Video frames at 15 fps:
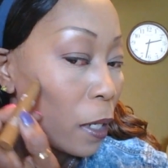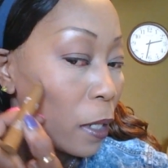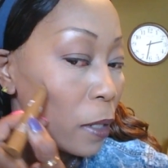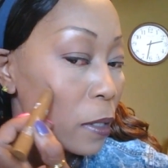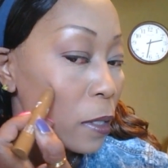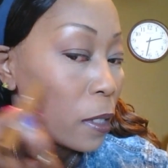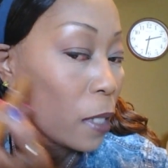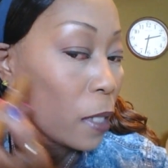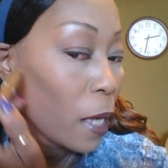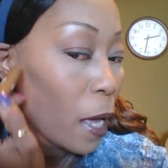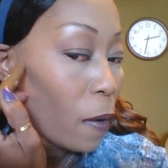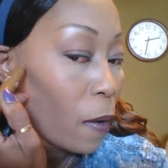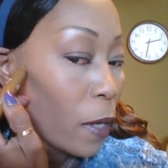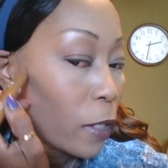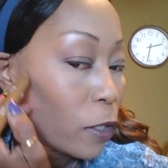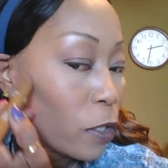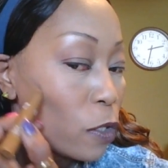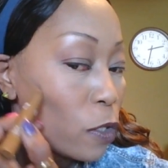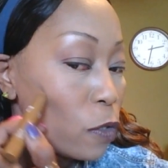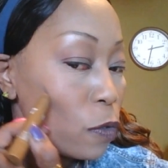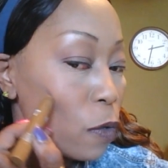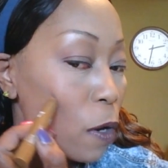And see how I
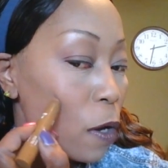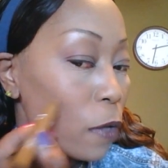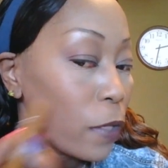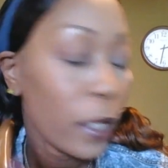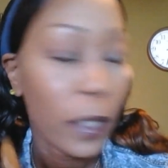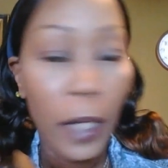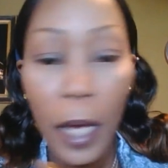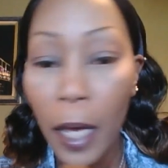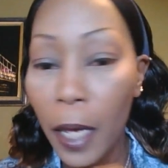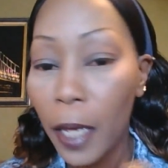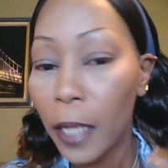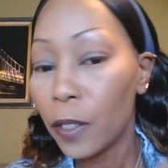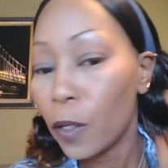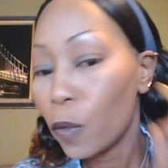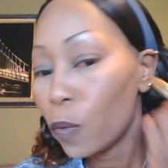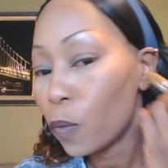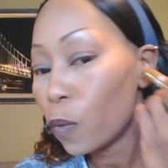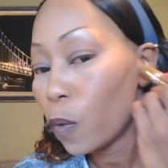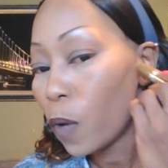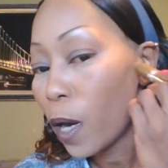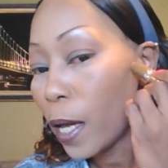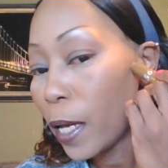just draw that line
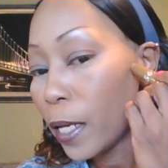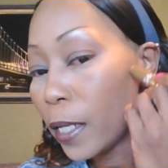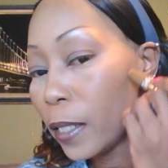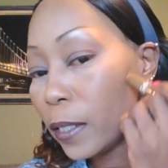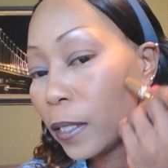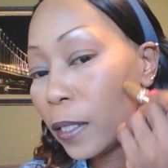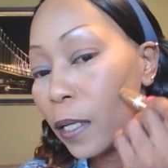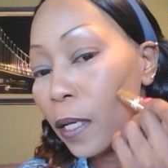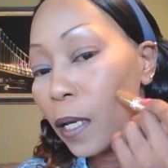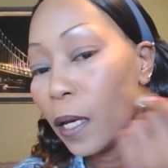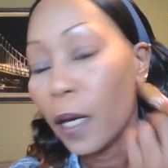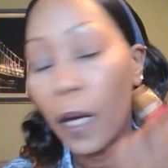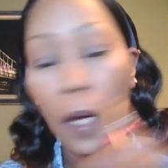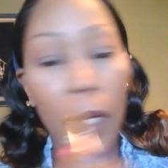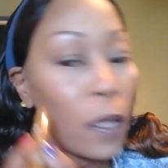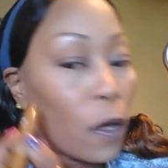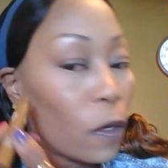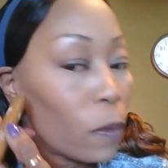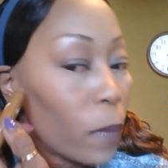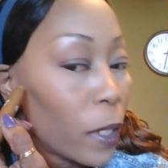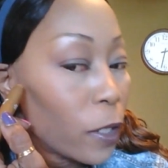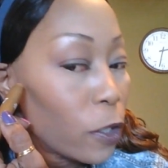right
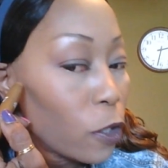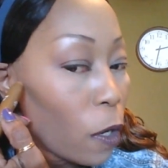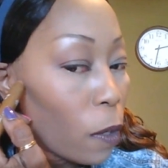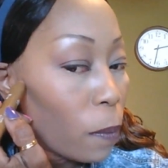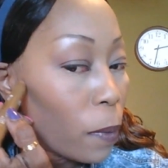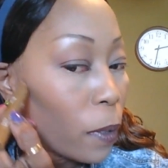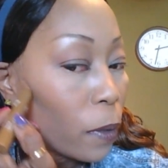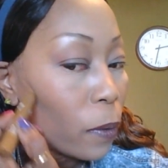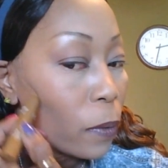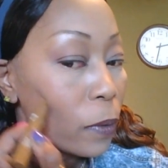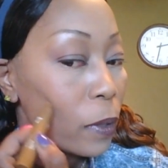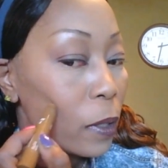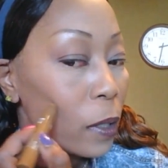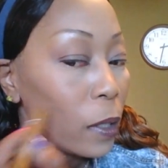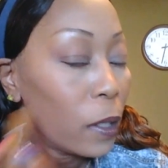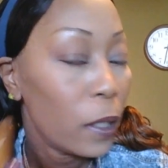along my jawbone.